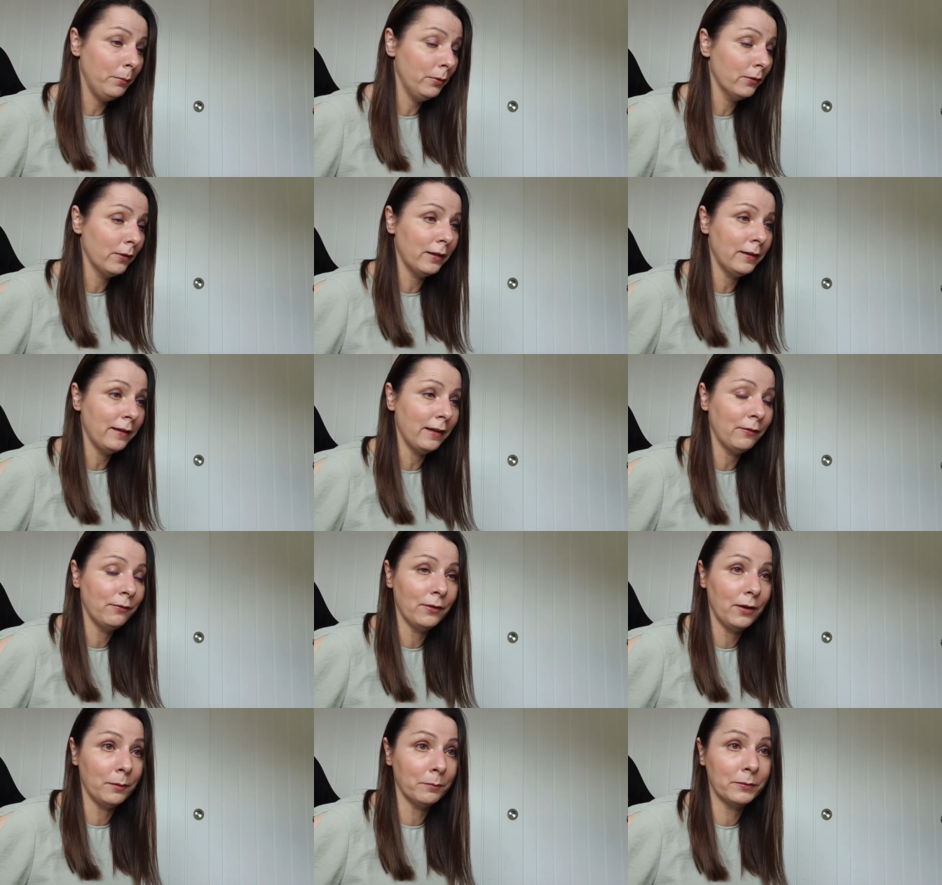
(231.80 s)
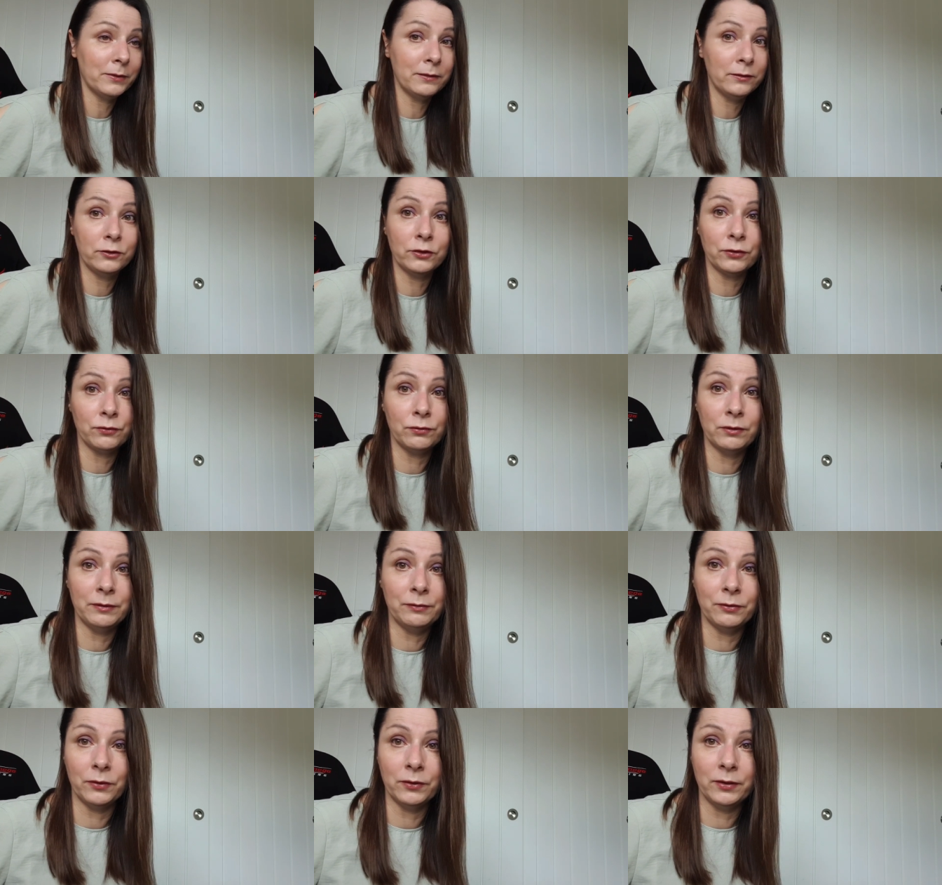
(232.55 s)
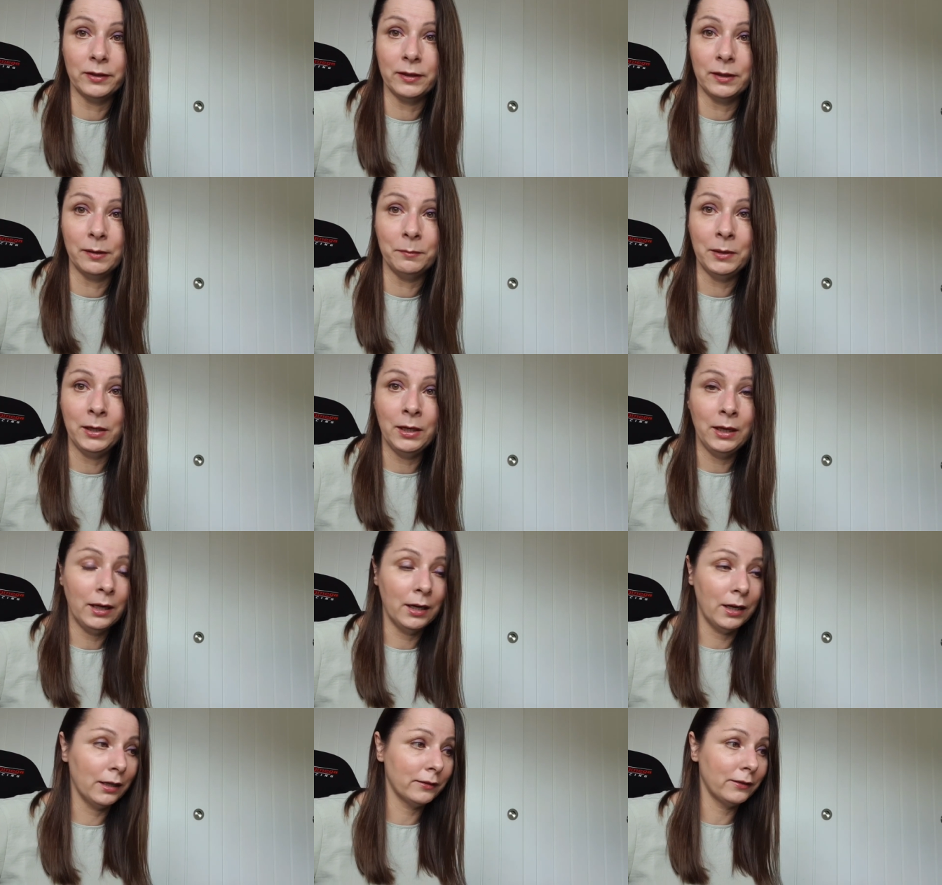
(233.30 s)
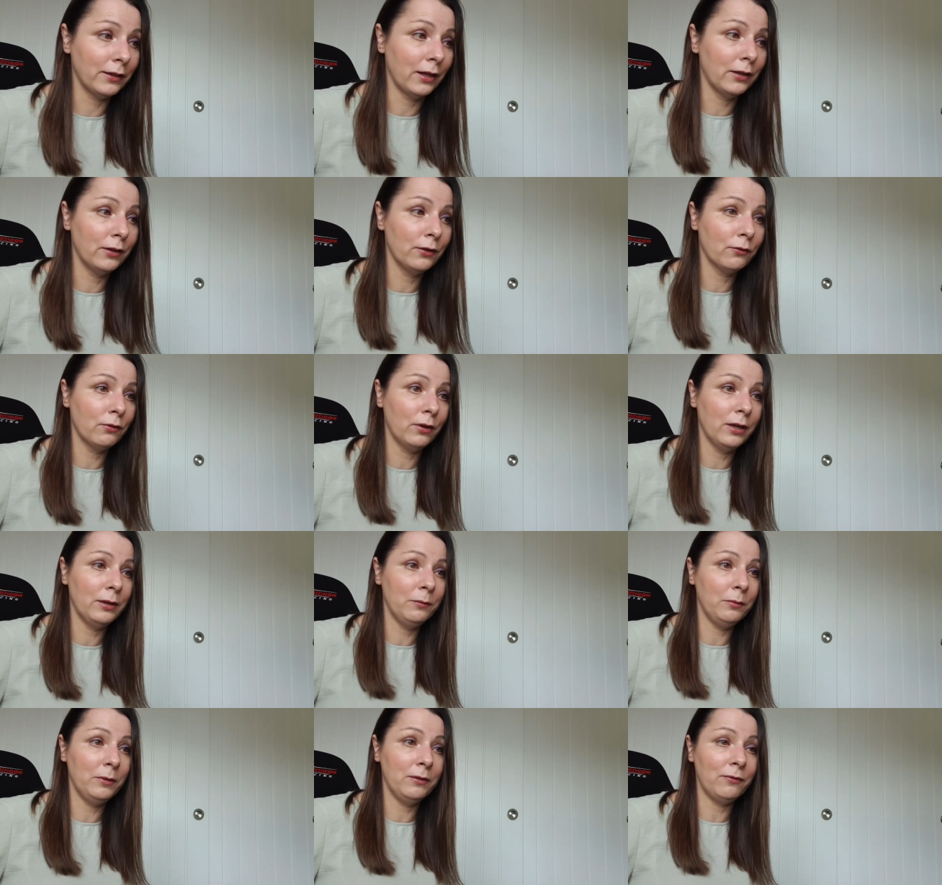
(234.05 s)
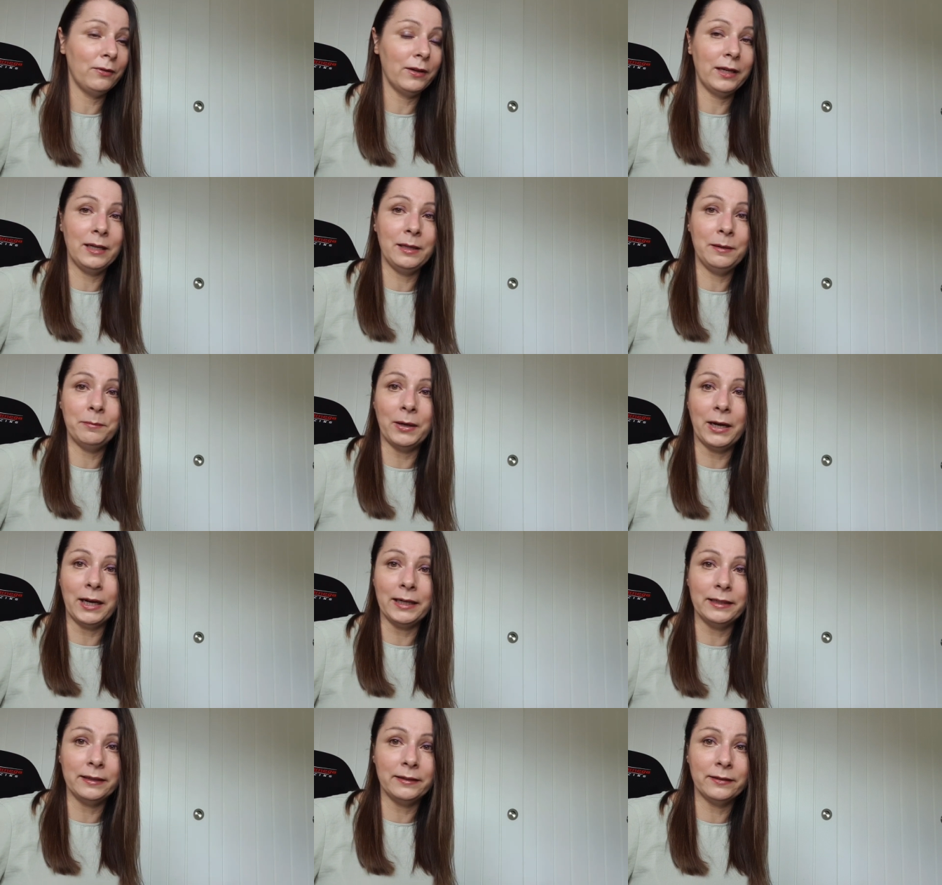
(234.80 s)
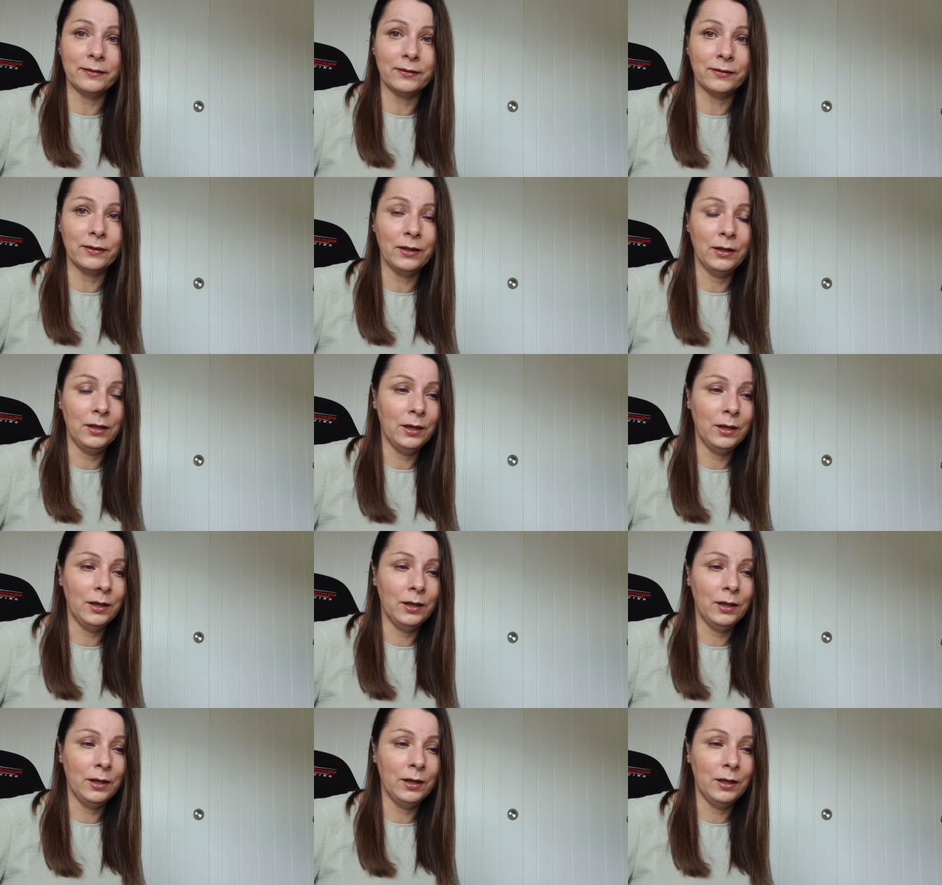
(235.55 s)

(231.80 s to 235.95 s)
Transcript: but the def I'm just refunding them. I don't agree with eBay's